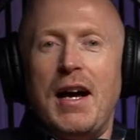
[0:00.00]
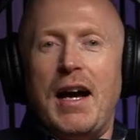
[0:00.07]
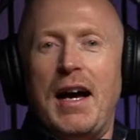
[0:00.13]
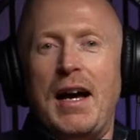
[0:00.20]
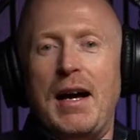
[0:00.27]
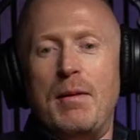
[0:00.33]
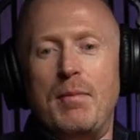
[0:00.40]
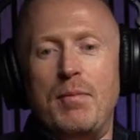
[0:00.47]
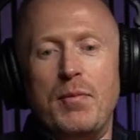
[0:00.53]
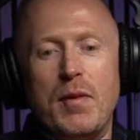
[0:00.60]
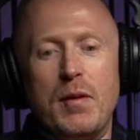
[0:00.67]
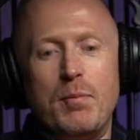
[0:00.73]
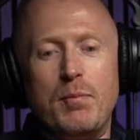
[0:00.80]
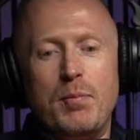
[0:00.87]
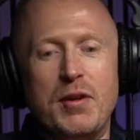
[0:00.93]
Um,
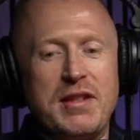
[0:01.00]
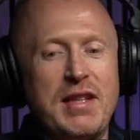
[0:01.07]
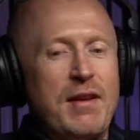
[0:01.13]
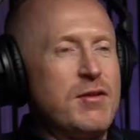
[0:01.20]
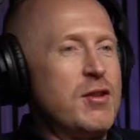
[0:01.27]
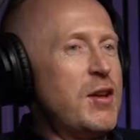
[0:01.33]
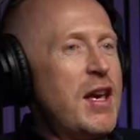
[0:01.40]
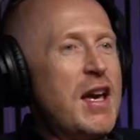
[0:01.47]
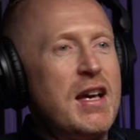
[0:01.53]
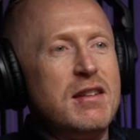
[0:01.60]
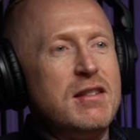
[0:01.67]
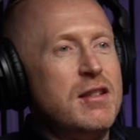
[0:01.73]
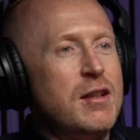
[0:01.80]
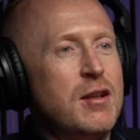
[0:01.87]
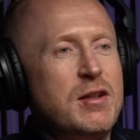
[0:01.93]
but Sav's like, yeah,
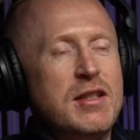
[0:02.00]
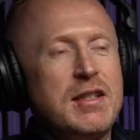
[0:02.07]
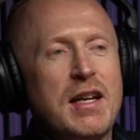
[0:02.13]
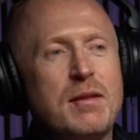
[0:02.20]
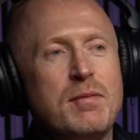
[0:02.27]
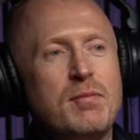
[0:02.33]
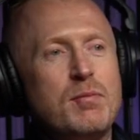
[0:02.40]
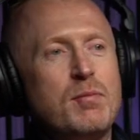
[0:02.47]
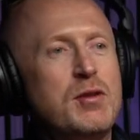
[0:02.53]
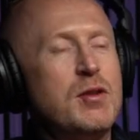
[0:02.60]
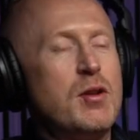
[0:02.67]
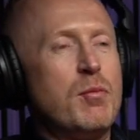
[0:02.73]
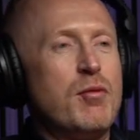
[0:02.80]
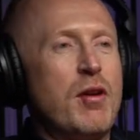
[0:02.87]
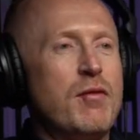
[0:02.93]
she, you know, she's had, she's
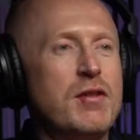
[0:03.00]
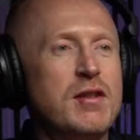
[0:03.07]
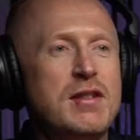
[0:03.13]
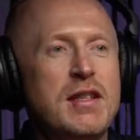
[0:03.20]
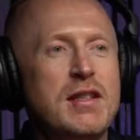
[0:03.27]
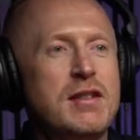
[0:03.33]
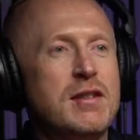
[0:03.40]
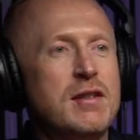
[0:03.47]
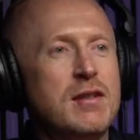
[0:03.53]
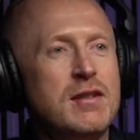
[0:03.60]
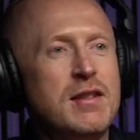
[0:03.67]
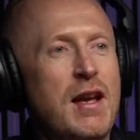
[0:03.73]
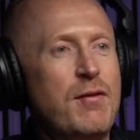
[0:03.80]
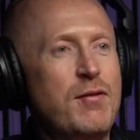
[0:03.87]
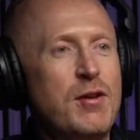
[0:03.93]
got brothers, sisters,
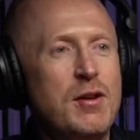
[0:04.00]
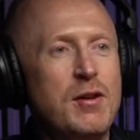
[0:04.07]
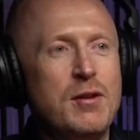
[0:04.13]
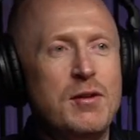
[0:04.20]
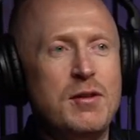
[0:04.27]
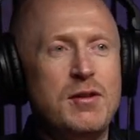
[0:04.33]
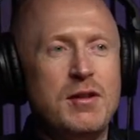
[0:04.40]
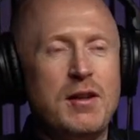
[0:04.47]
nephews.